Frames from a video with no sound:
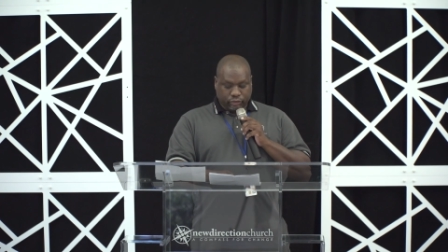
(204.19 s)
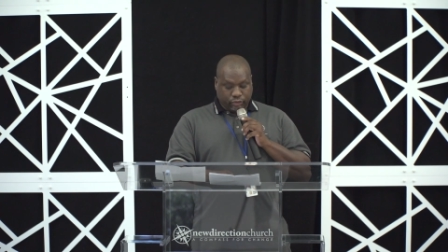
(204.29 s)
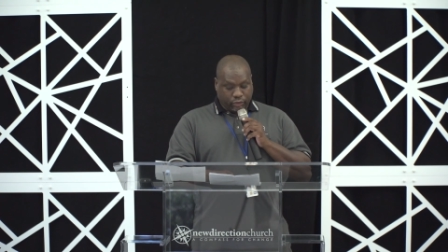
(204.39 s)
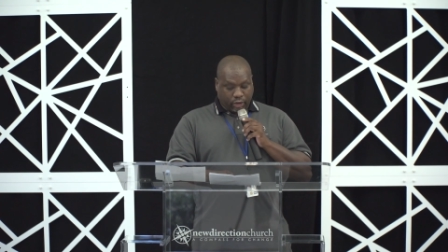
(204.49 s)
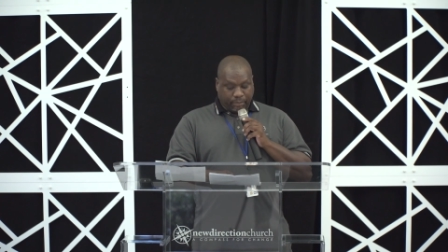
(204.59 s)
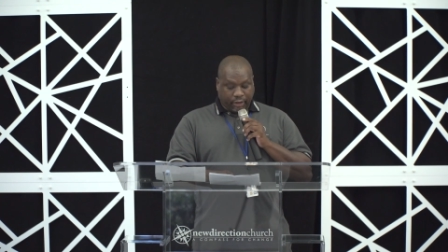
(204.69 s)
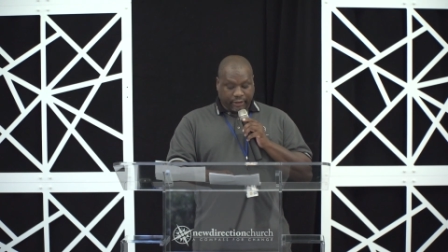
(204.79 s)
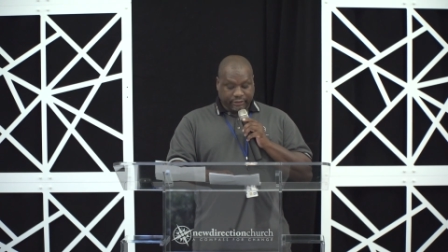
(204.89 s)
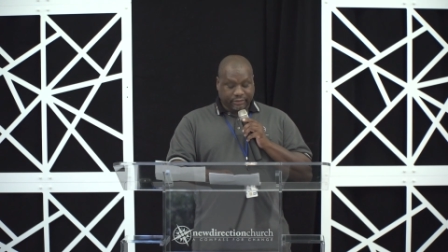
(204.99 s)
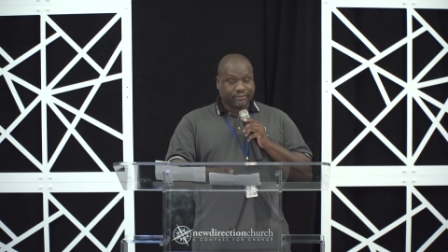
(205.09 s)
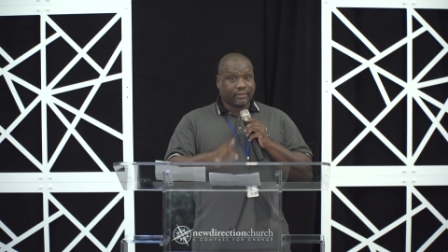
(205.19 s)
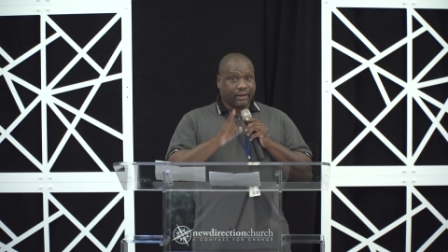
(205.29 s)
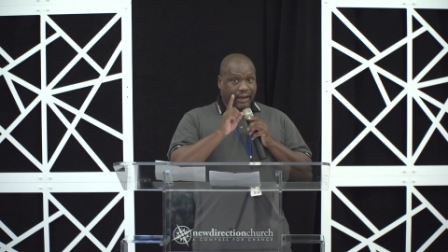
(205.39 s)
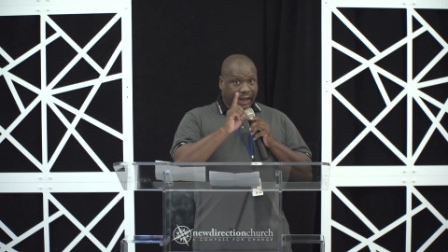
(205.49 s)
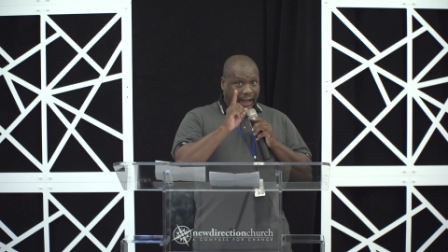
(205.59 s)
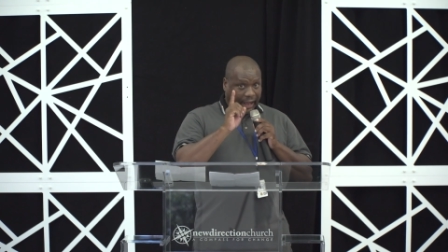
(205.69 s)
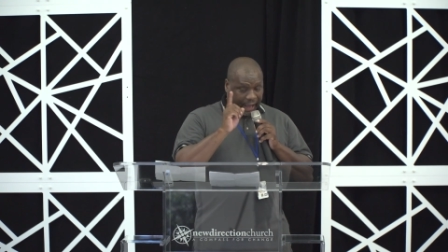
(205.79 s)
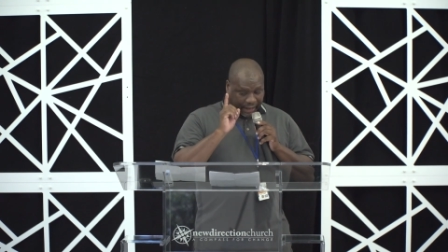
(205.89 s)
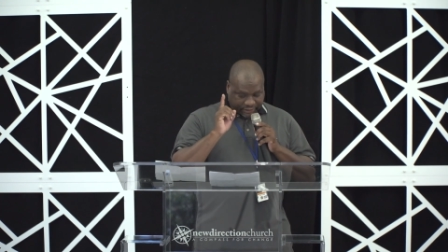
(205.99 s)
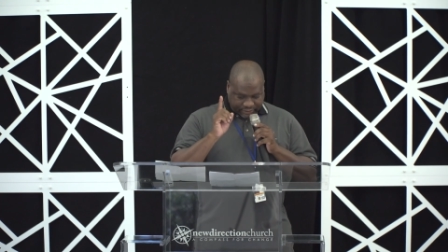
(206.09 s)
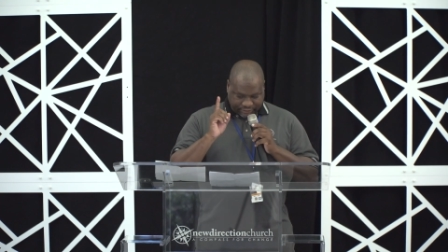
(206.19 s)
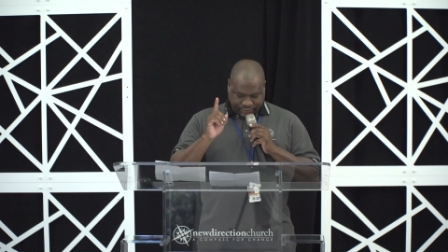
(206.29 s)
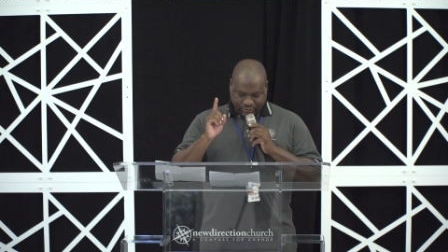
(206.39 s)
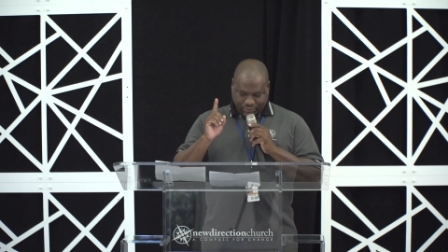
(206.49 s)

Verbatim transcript: to your part act.